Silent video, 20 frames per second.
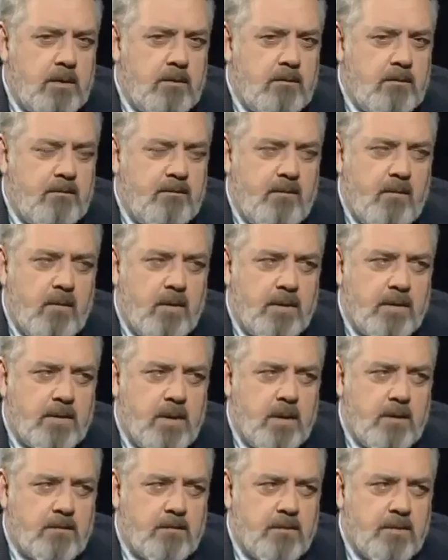in foreign
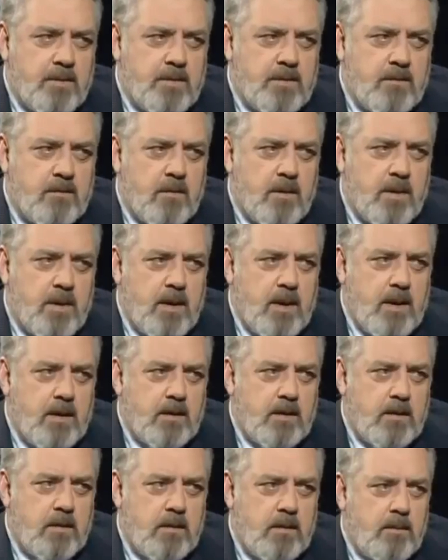countries where they
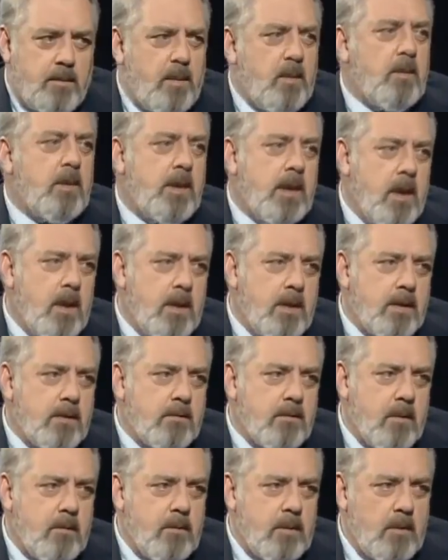had the
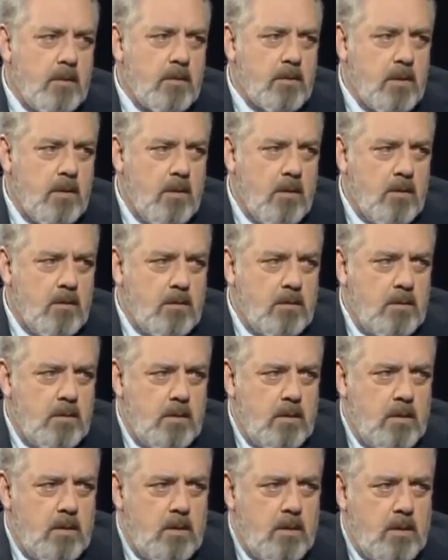Napoleonic criminal code
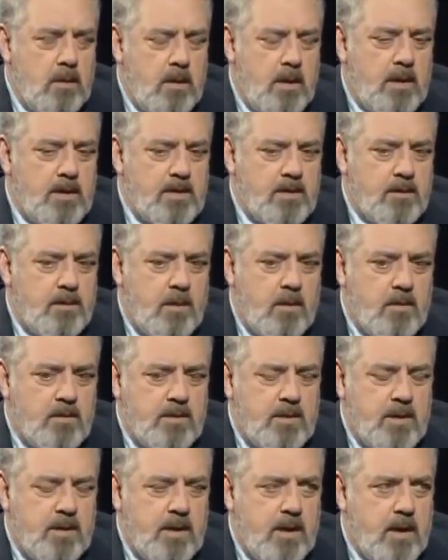as
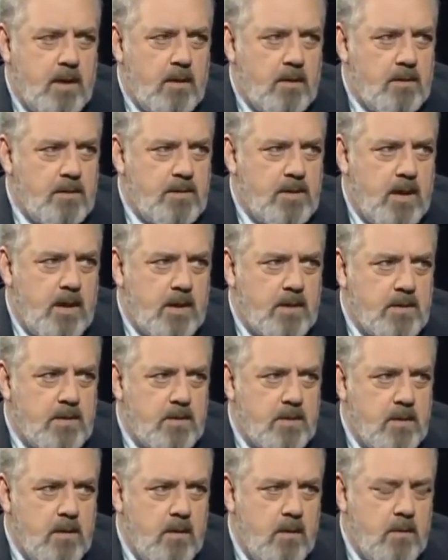opposed to the
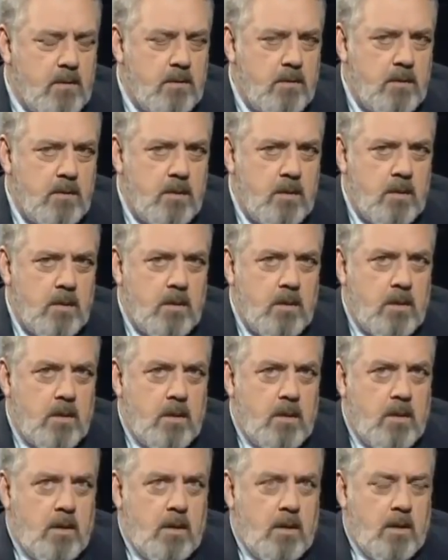Anglo-Saxon code.
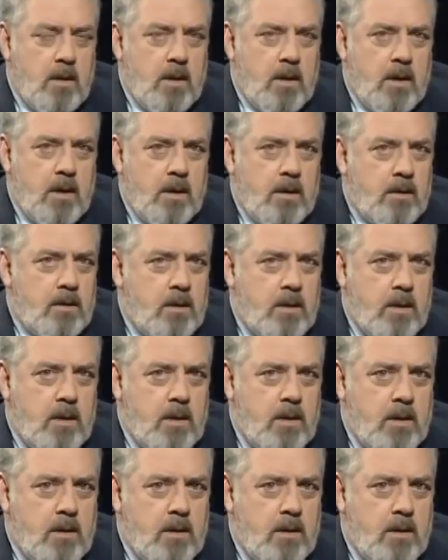And